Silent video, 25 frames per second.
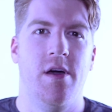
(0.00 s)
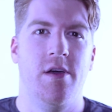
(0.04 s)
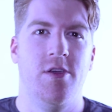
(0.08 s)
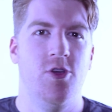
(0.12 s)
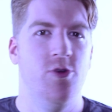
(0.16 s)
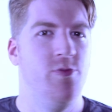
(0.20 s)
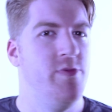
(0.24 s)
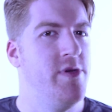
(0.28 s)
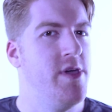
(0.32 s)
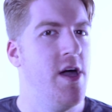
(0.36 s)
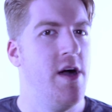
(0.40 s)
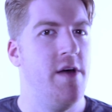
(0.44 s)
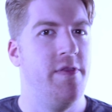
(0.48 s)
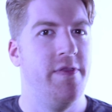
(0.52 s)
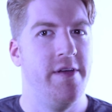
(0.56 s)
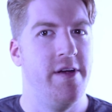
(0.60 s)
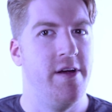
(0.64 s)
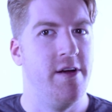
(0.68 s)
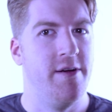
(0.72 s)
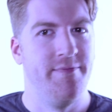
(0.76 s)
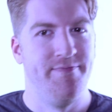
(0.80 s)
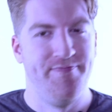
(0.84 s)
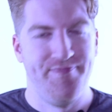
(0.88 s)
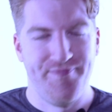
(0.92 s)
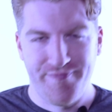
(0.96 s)
you'll be on
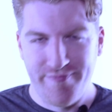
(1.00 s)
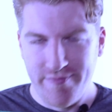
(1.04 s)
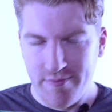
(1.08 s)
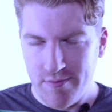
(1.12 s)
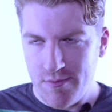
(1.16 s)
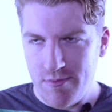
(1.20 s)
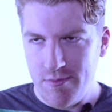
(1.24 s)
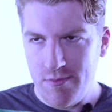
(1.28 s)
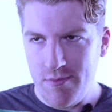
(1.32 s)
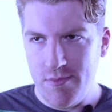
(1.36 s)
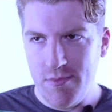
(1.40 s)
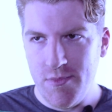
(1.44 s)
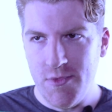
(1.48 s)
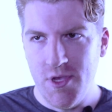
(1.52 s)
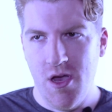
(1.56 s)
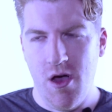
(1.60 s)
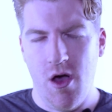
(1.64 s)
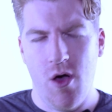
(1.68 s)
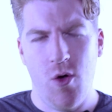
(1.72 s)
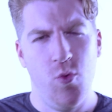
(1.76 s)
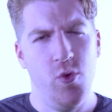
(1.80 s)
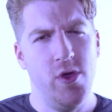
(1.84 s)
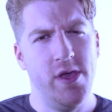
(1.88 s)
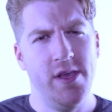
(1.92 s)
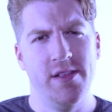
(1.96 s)
there
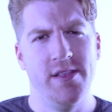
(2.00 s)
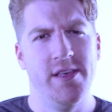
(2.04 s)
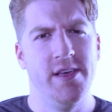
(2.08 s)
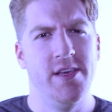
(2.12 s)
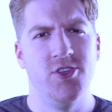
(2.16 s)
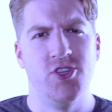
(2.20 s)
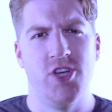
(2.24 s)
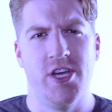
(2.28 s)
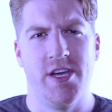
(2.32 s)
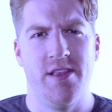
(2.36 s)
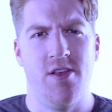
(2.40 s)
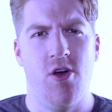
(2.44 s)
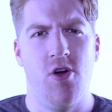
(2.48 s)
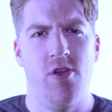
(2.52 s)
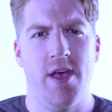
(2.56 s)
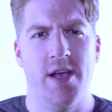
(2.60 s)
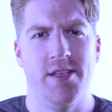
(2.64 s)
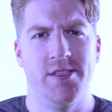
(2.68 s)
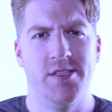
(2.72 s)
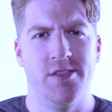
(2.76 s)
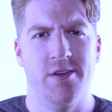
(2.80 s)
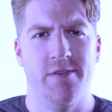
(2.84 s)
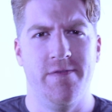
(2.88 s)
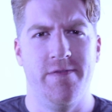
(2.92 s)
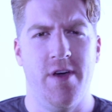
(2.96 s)
uh, weekly checking all that
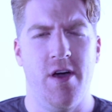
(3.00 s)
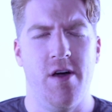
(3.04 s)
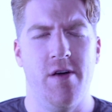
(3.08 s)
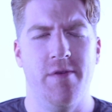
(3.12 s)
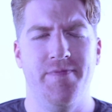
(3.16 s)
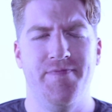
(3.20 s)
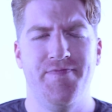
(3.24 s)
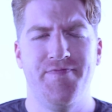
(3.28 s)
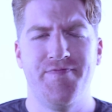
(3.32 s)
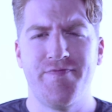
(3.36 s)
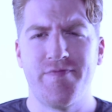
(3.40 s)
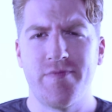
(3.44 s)
stuff out.